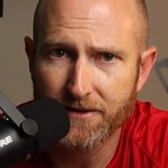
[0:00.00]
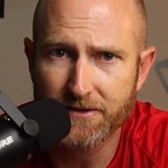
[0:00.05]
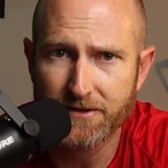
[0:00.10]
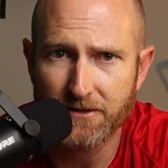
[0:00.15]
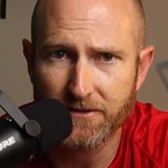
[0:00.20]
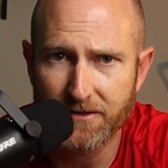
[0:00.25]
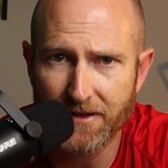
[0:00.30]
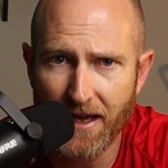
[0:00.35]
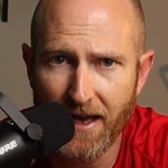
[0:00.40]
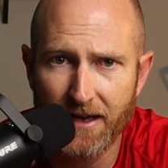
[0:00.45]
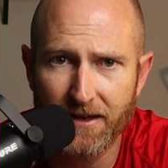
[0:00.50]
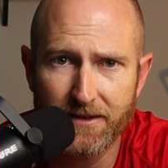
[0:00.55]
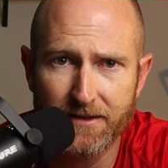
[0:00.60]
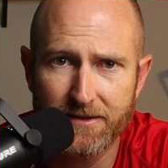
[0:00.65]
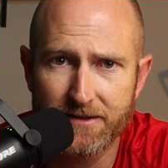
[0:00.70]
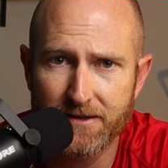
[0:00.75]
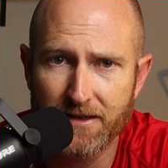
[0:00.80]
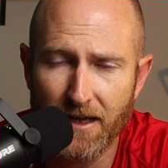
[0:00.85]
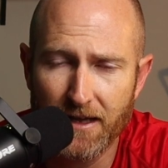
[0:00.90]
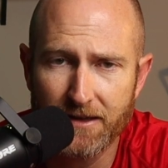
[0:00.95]
so that
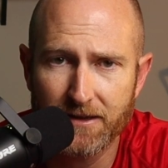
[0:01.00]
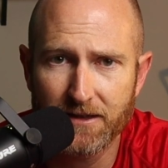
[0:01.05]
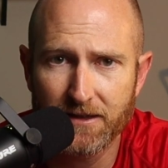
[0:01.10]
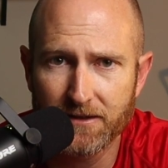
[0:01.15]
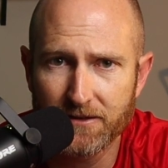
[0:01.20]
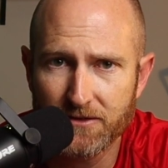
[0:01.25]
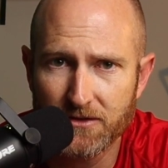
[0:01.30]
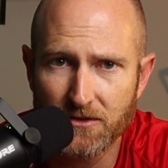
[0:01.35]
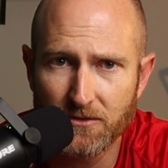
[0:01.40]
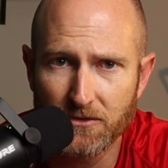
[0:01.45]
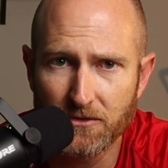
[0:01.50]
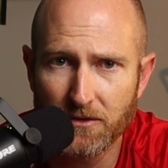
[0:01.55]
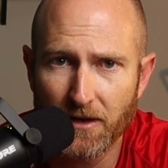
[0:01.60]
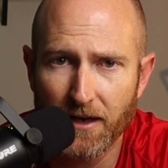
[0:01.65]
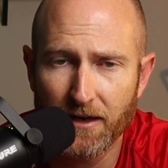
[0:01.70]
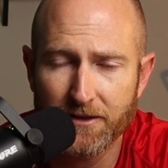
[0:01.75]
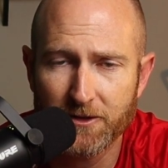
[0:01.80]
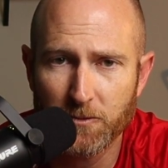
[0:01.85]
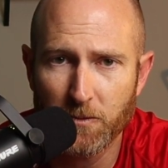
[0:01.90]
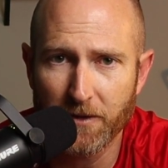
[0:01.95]
is nothing
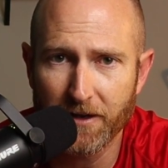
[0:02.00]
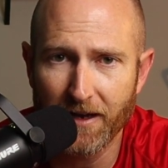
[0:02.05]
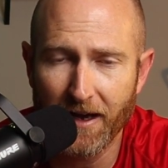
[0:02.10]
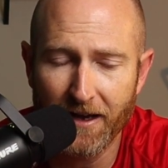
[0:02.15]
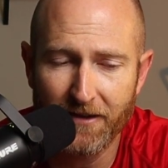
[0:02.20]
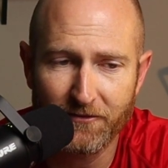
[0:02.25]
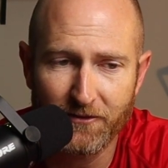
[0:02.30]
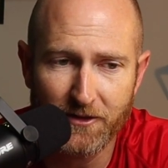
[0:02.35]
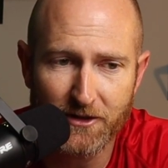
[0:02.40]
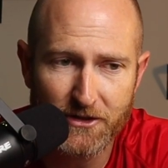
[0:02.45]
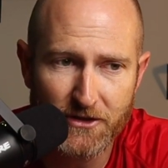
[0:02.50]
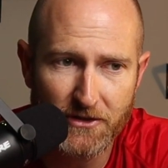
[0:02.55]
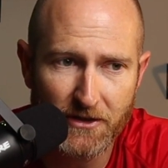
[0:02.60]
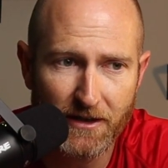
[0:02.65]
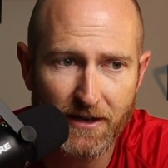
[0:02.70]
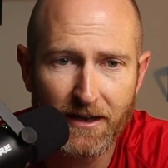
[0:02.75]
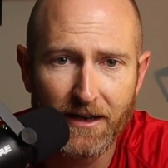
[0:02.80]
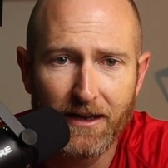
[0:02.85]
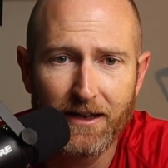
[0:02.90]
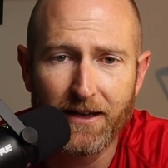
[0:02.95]
to spit at for sure.